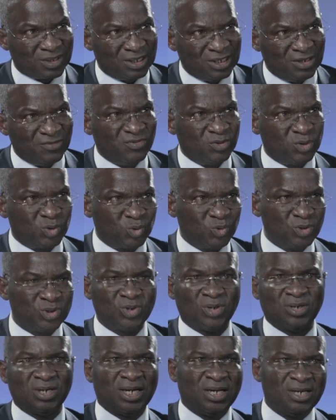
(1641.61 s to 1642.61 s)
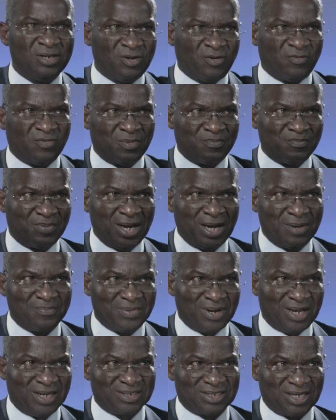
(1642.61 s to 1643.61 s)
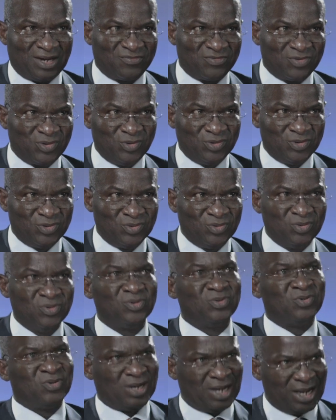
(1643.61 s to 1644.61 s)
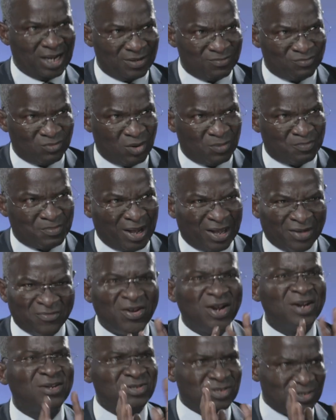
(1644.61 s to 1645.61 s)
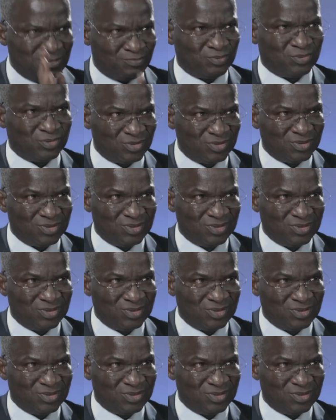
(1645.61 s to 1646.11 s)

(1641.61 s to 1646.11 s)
If you switch on any of the power plants I've told you, you add more power. It's very simple.